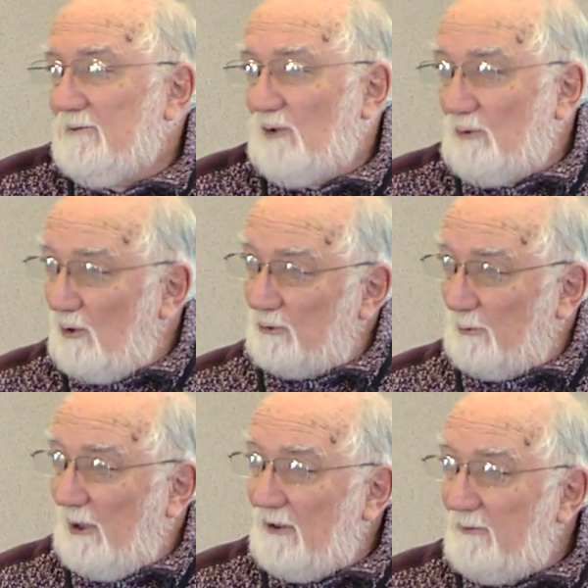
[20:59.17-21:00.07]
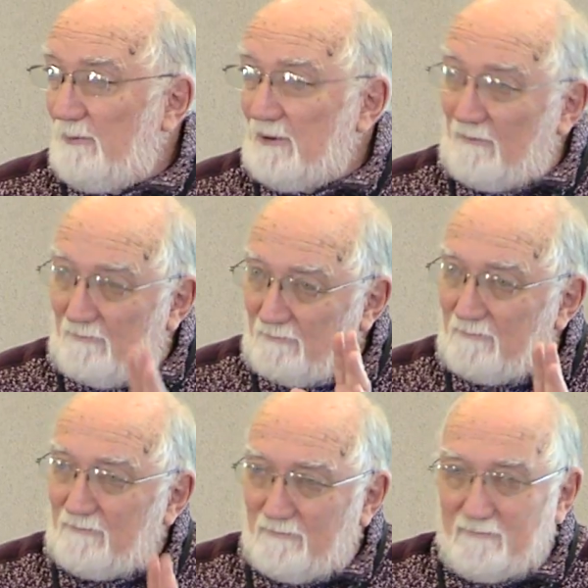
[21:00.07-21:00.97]
Don't hold your breath, but
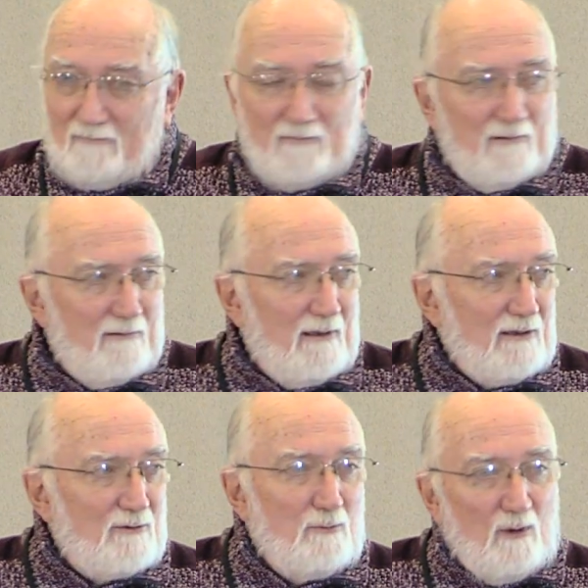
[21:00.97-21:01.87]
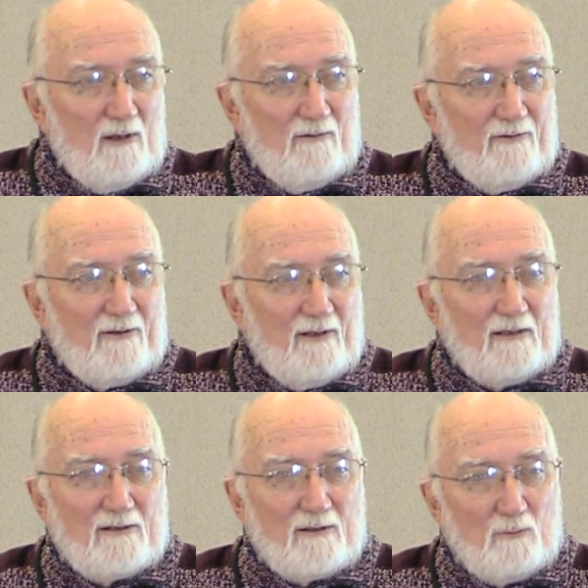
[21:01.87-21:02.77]
that's one of the
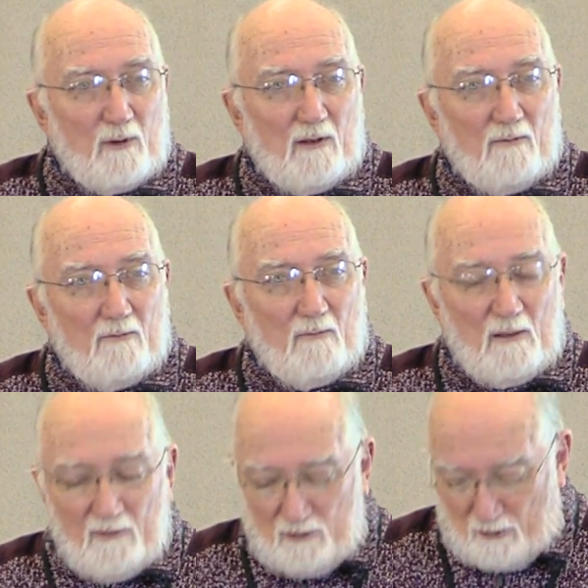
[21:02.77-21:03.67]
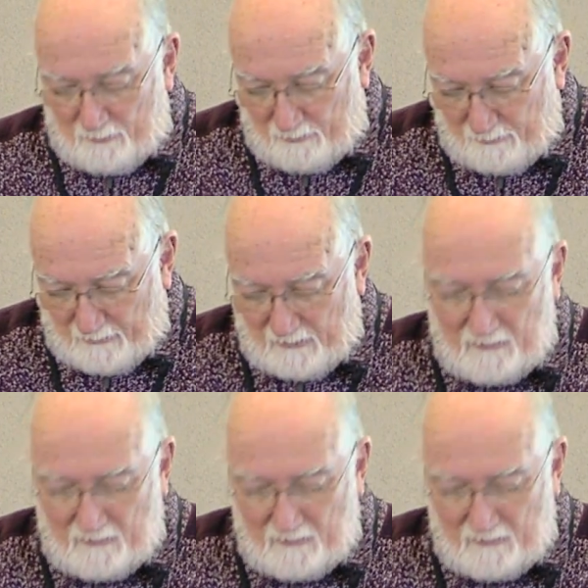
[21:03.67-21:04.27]
things that we maybe should be